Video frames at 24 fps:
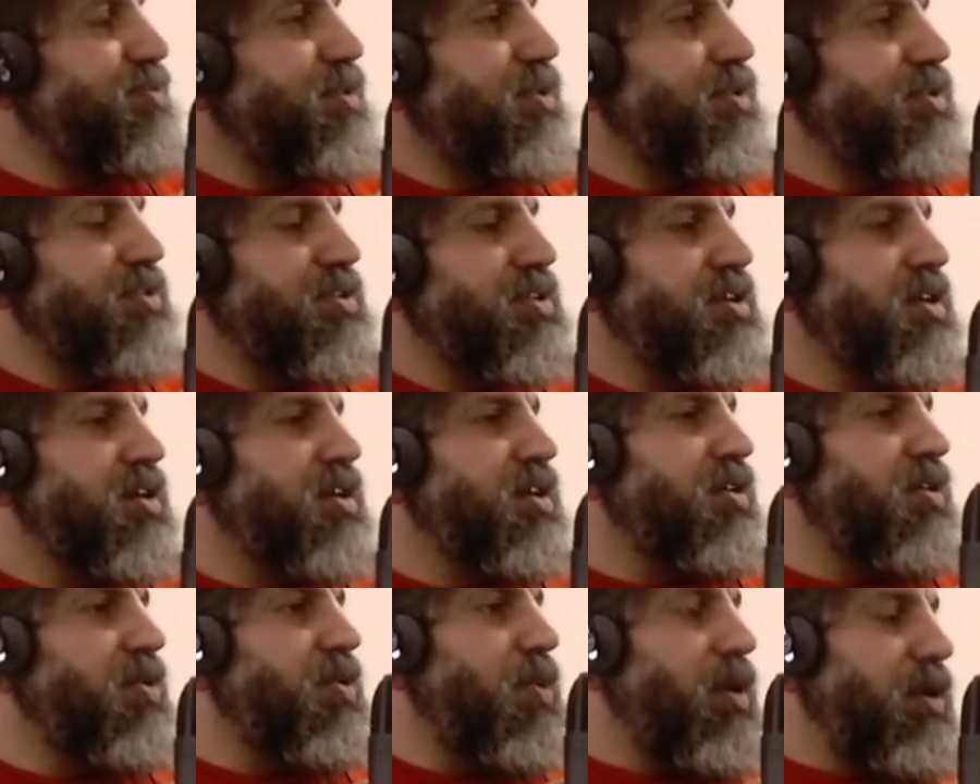because
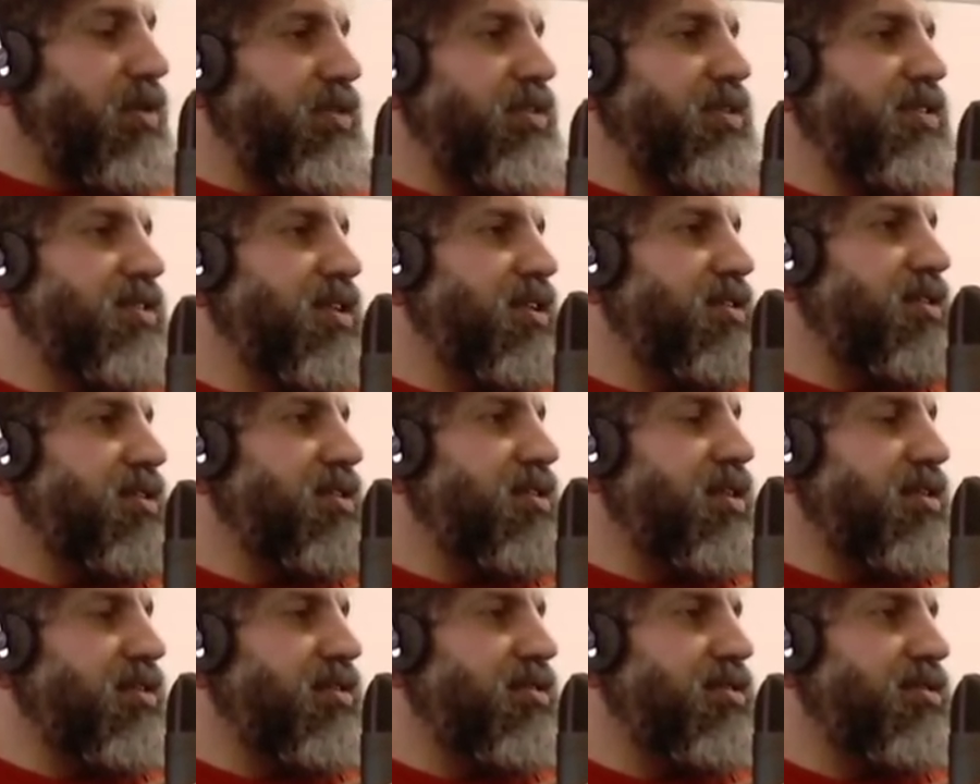one of the things
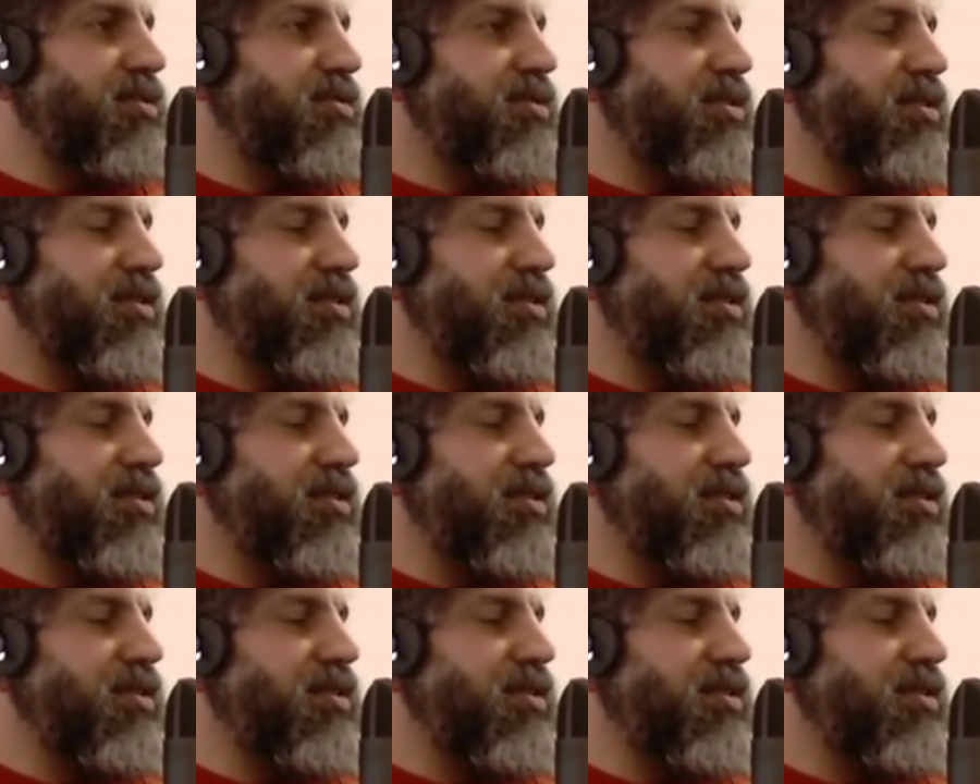that's